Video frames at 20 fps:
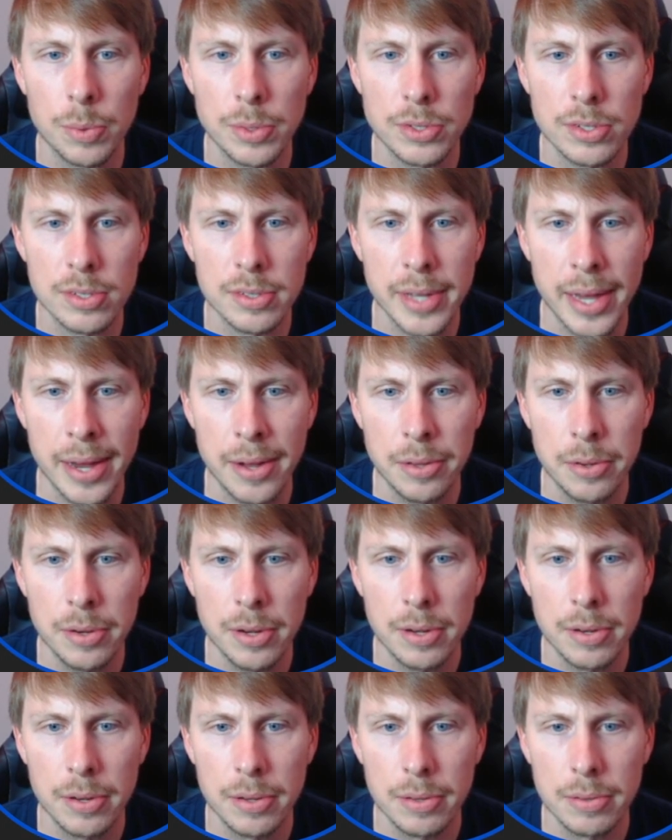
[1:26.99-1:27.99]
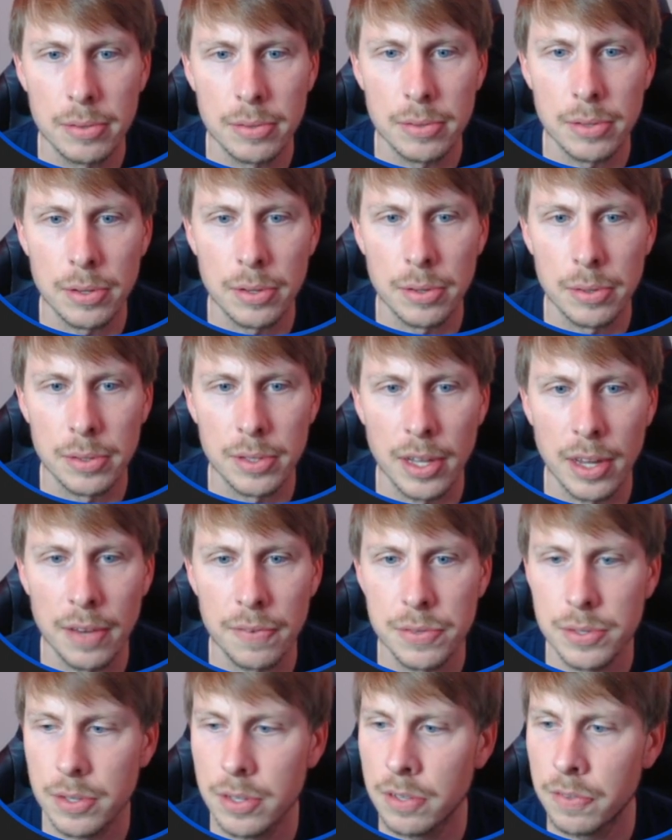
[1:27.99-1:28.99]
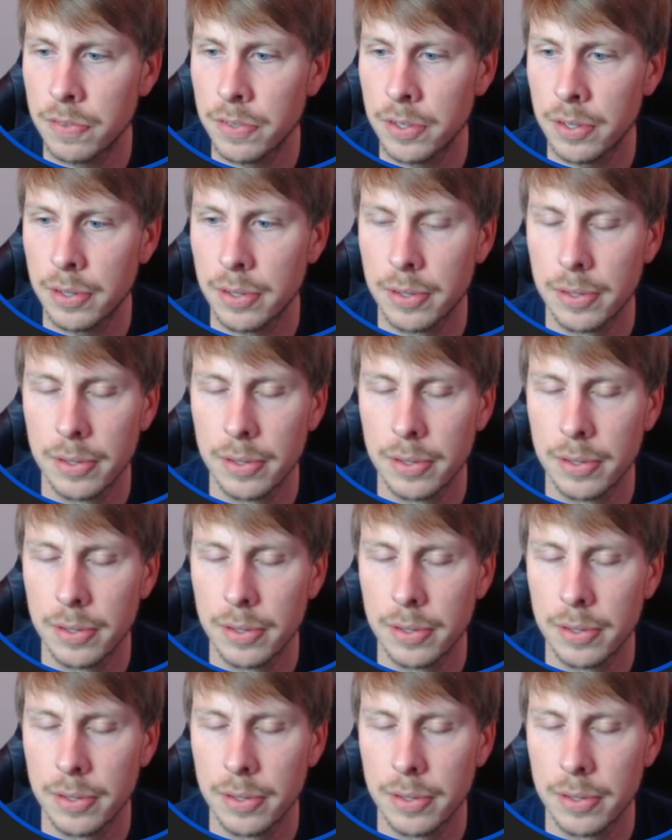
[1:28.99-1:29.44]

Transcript: we just downloaded. So live server,